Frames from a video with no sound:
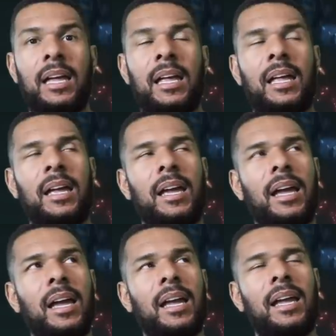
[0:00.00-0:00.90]

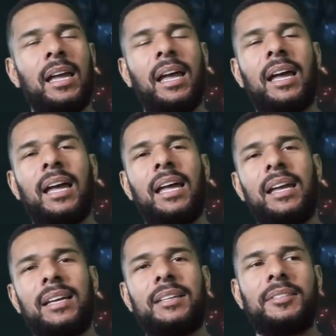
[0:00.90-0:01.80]

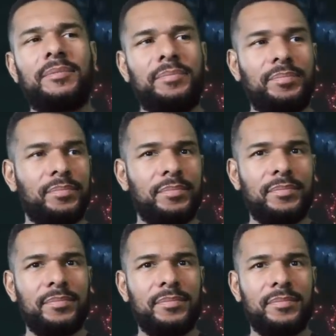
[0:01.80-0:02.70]

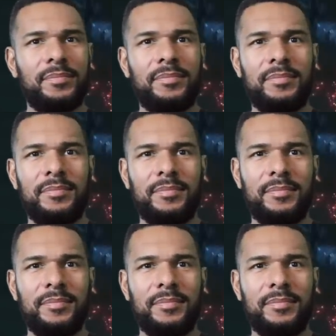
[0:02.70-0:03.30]
No words are spoken by the person on screen.